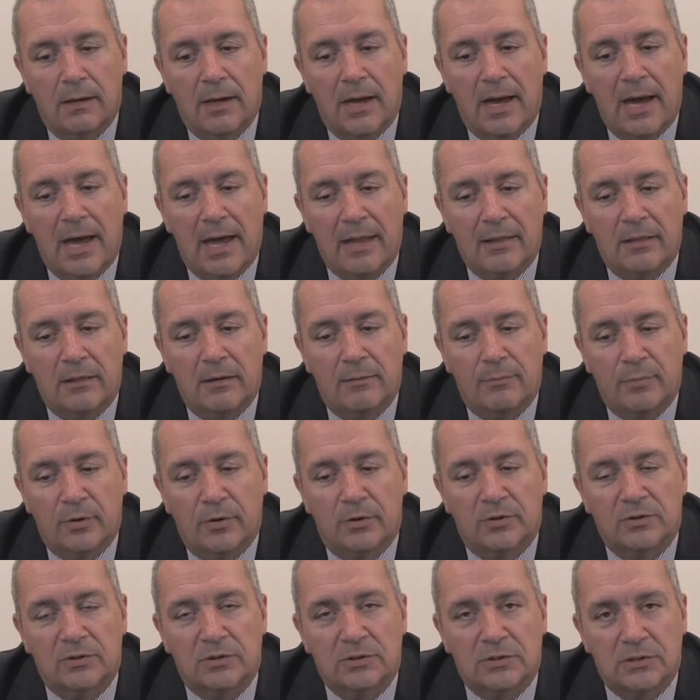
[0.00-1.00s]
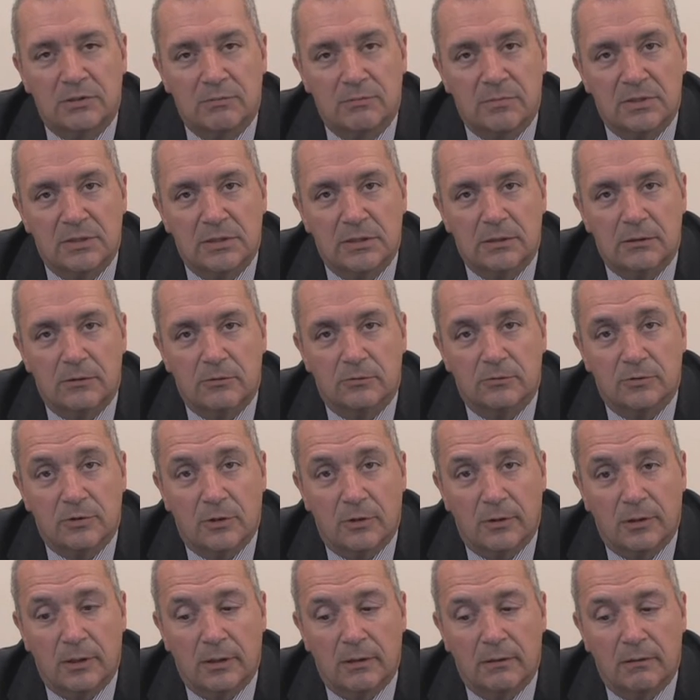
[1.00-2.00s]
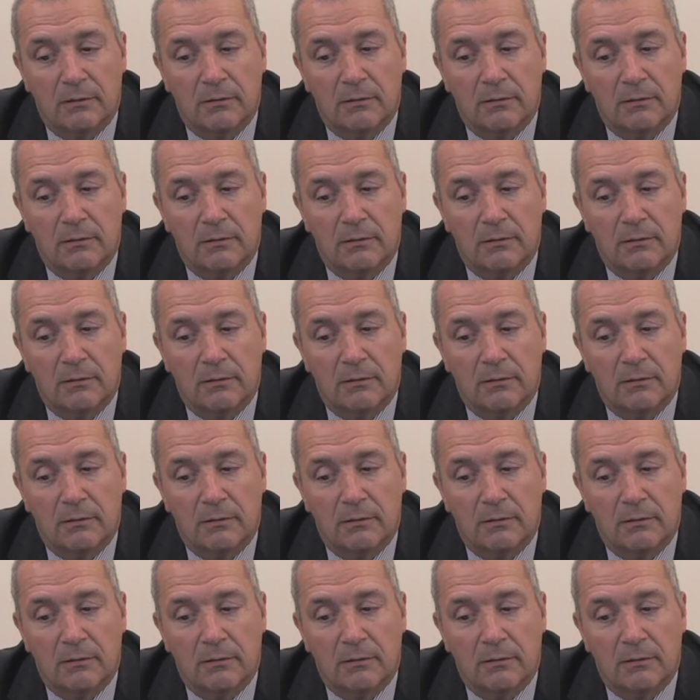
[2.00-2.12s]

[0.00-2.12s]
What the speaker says: and the persons and materials on it.